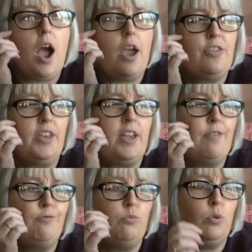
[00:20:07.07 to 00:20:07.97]
I think
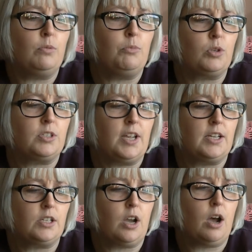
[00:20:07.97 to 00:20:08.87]
I've one more
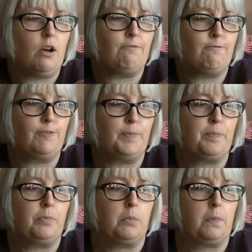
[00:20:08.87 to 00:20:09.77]
set of,
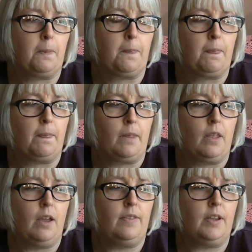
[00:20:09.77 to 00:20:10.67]

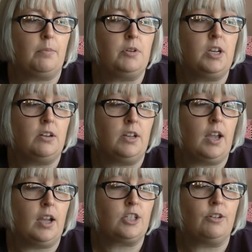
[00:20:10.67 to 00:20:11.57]
I think I'm nearly,
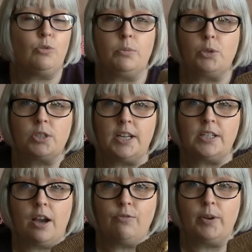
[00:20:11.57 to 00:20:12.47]
actually I've one more set
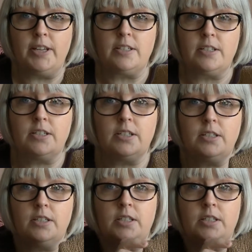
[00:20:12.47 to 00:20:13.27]
of waist